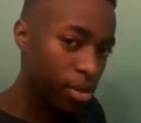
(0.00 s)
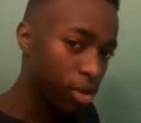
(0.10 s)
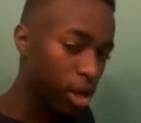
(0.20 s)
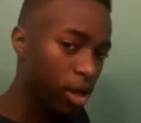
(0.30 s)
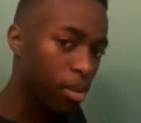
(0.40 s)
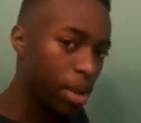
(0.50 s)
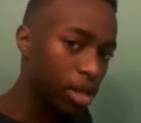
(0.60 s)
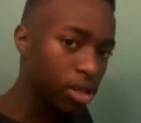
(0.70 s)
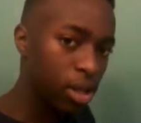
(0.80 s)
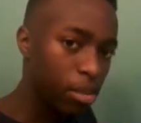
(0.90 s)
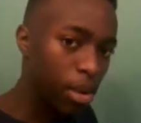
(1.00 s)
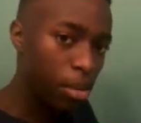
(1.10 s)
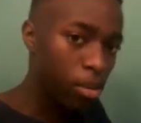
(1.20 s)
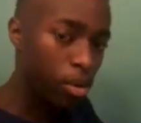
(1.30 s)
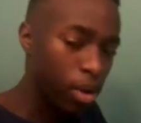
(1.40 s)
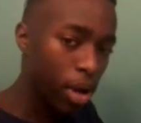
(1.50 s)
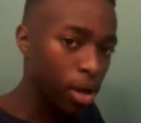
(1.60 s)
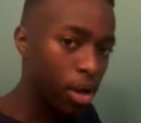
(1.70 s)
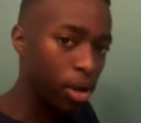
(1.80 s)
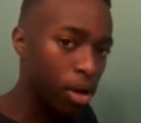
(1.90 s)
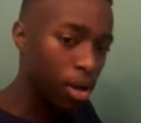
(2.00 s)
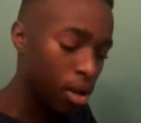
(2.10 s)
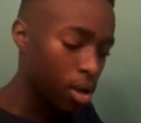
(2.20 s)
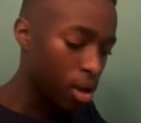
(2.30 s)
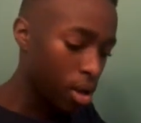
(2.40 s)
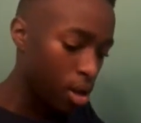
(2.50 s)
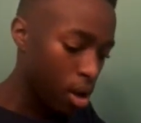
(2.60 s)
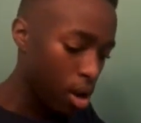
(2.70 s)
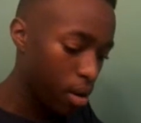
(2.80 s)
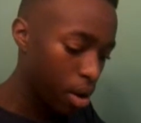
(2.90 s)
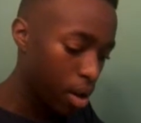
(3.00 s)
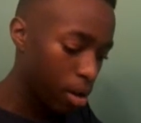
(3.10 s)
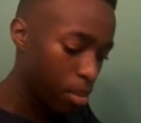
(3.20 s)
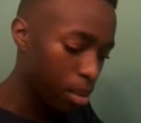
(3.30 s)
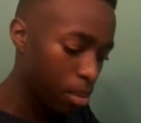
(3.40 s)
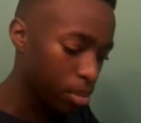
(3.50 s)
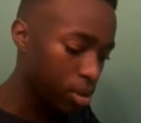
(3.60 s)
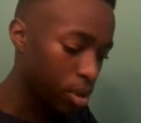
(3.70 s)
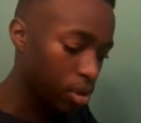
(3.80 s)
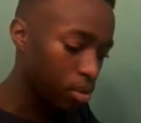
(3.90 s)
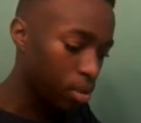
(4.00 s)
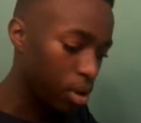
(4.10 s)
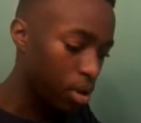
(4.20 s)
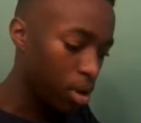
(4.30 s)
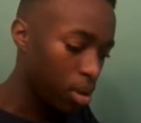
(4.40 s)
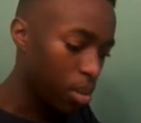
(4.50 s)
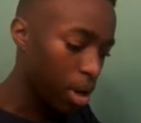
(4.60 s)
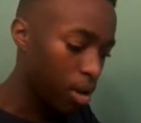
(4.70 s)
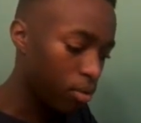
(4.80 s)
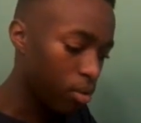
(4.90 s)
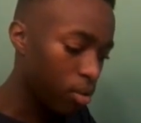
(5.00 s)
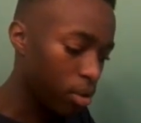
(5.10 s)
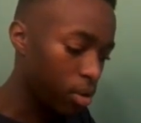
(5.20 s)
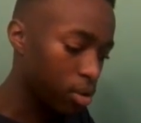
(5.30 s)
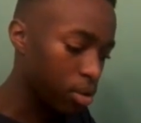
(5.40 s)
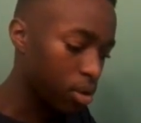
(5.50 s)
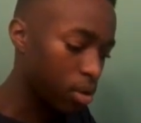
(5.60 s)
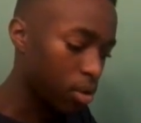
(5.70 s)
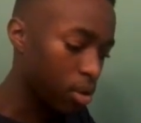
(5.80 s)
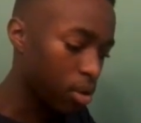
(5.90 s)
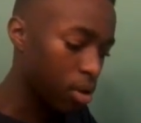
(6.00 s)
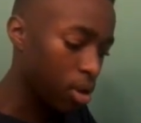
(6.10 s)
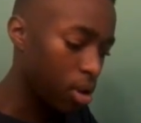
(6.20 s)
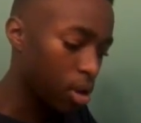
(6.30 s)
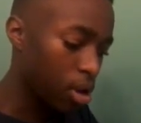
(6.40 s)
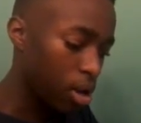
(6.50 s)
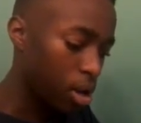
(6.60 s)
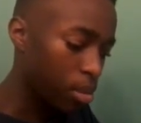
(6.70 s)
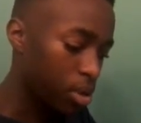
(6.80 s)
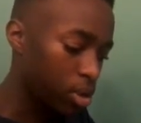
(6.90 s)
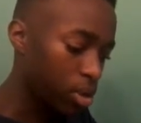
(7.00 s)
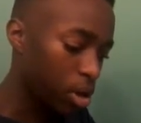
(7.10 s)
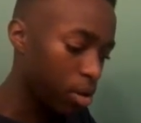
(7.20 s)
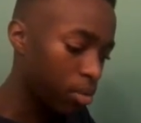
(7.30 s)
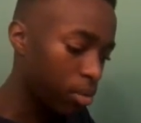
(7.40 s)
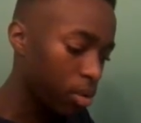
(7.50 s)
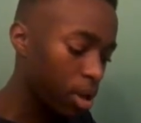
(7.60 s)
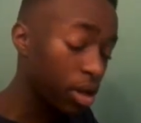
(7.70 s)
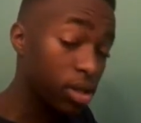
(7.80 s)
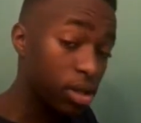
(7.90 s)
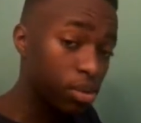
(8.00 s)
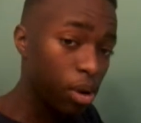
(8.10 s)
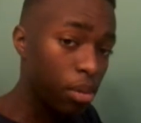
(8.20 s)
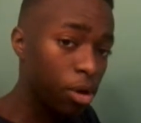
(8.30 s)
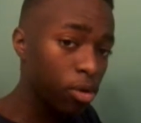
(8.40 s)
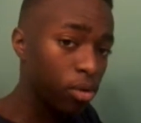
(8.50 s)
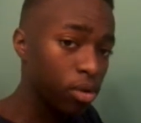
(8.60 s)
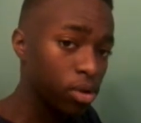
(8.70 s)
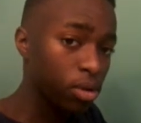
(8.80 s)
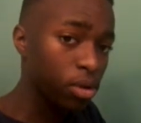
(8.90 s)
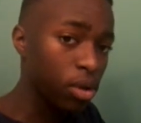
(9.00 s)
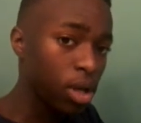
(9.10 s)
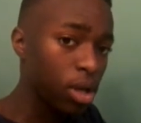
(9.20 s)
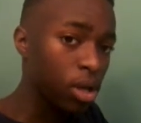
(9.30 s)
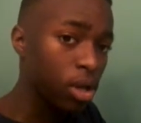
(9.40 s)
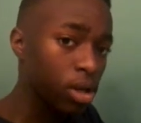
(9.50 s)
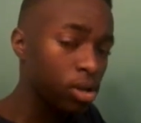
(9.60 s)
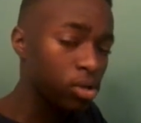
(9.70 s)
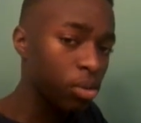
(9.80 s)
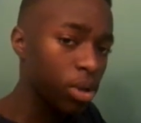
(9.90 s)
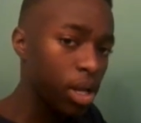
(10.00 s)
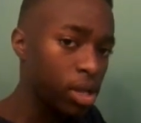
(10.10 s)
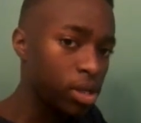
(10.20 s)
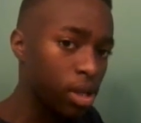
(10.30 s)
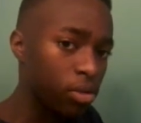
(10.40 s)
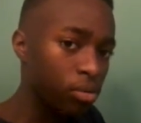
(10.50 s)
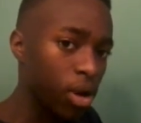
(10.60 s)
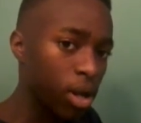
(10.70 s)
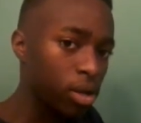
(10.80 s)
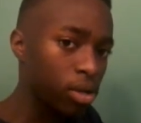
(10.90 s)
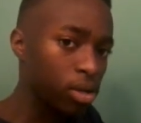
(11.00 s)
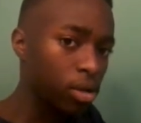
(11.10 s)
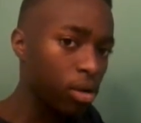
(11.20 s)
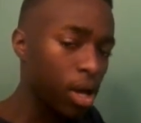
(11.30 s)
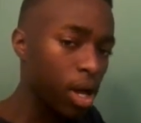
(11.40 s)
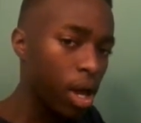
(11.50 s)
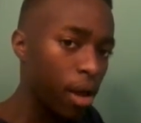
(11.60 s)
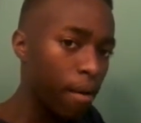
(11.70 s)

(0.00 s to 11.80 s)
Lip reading: I'm trying to go back to the memory right now. Alright, I'm just gonna do it a little bit out of order, so I'm gonna start up. Yeah, it's probably in order. So Triple H, Seth Rollins, okay.